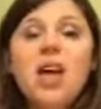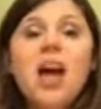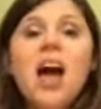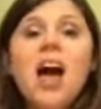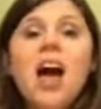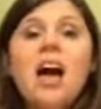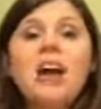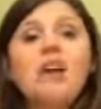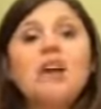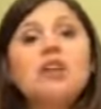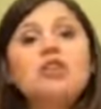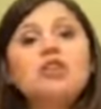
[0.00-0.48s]

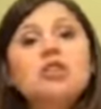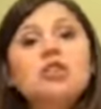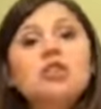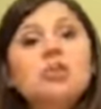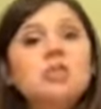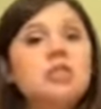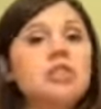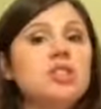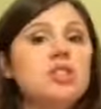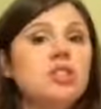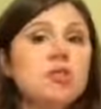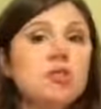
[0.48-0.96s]
I
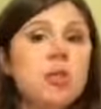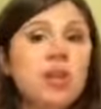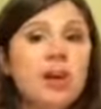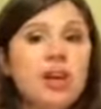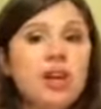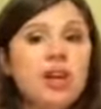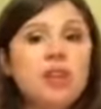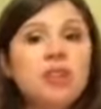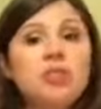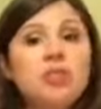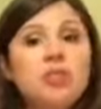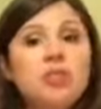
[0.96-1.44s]
also
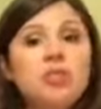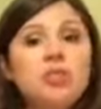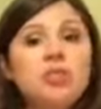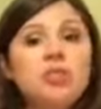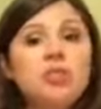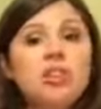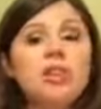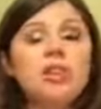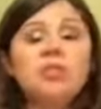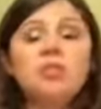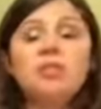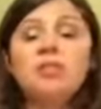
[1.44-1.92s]
enjoy
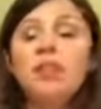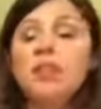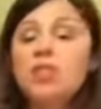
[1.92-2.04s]
using